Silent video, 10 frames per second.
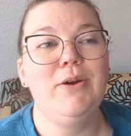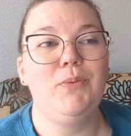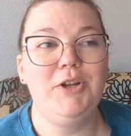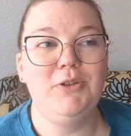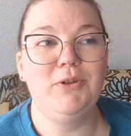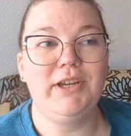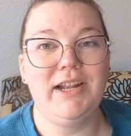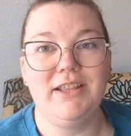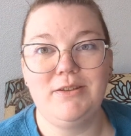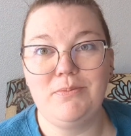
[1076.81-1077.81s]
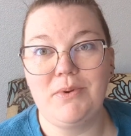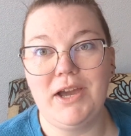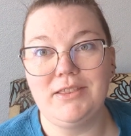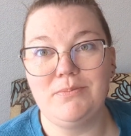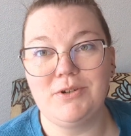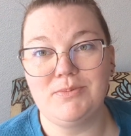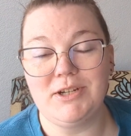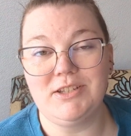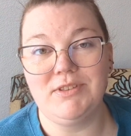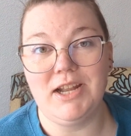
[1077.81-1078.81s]
When you look at it at the
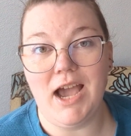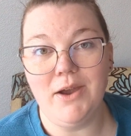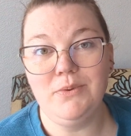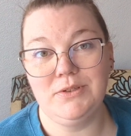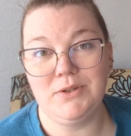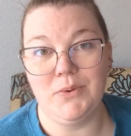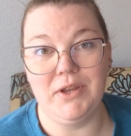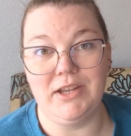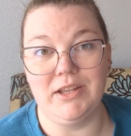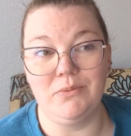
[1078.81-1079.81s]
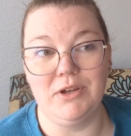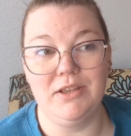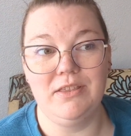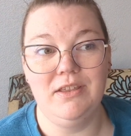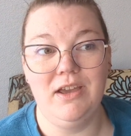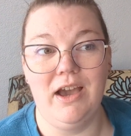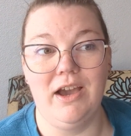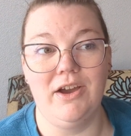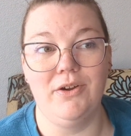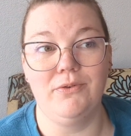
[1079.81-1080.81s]
perspective that I was going in with,
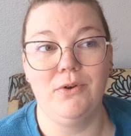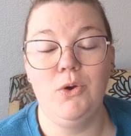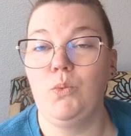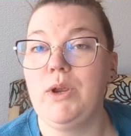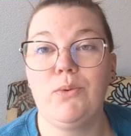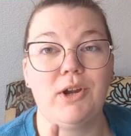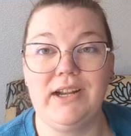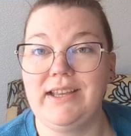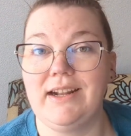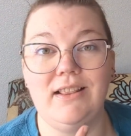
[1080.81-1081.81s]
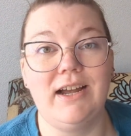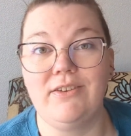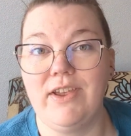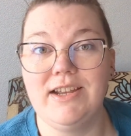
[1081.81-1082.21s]
of we were going to get a lot of